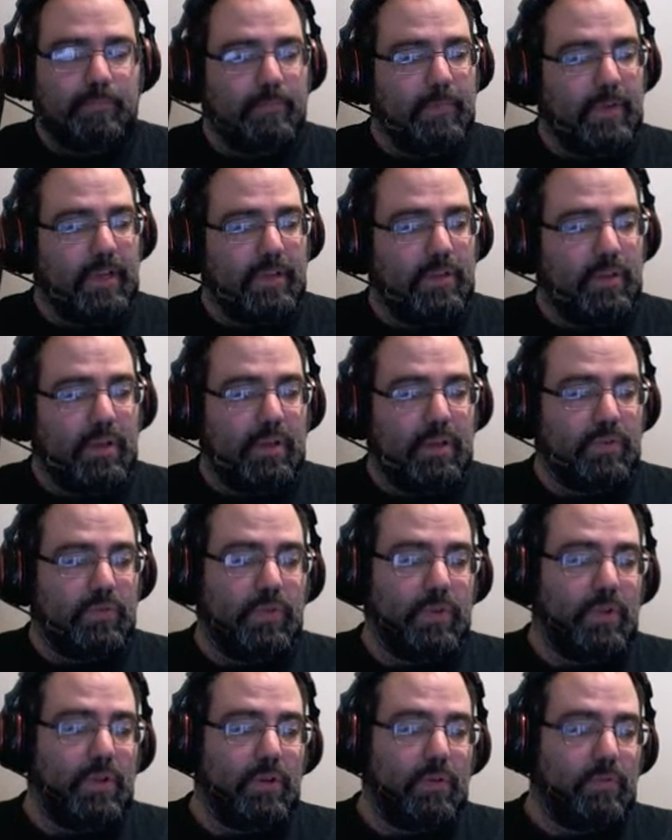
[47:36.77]
it, it's
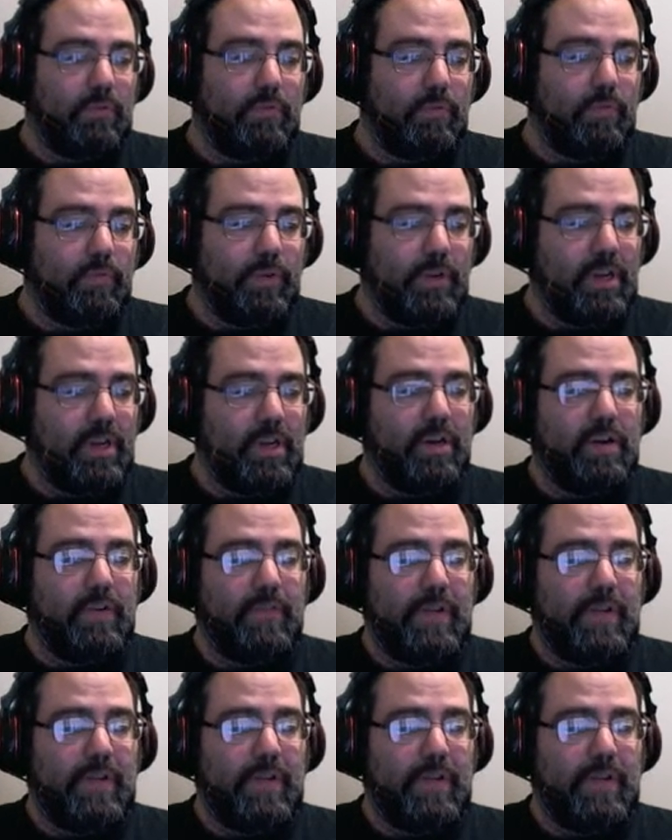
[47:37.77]
really redundant